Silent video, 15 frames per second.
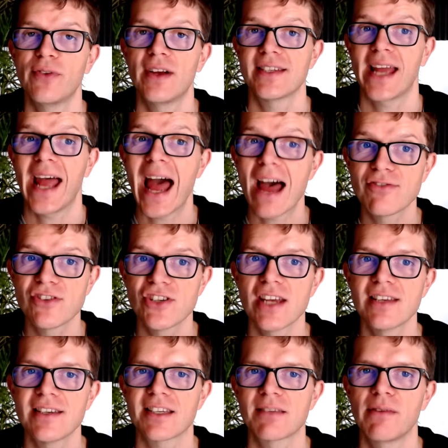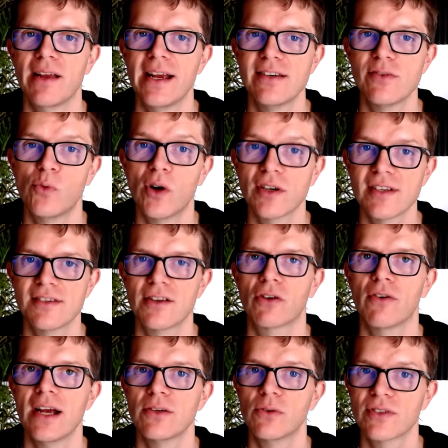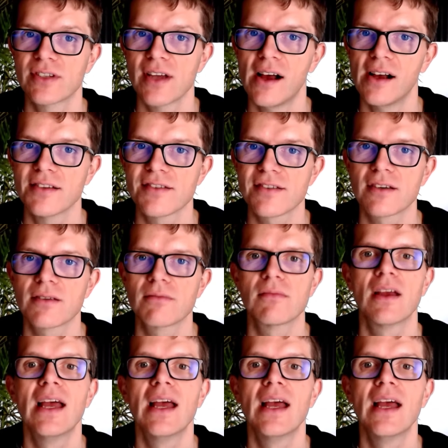as I haven't yet explained what is a Gradle task.